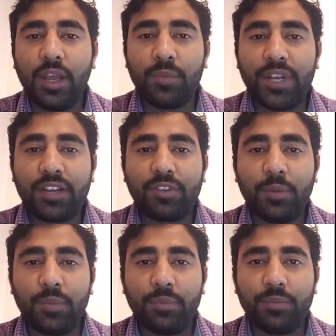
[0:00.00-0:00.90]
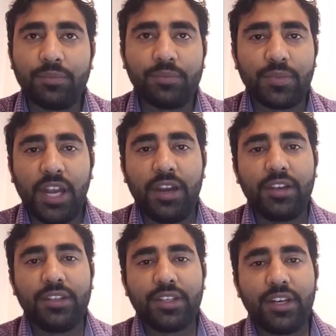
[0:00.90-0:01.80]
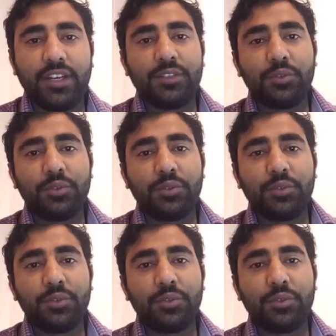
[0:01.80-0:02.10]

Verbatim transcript: MTech from IITs and NITs,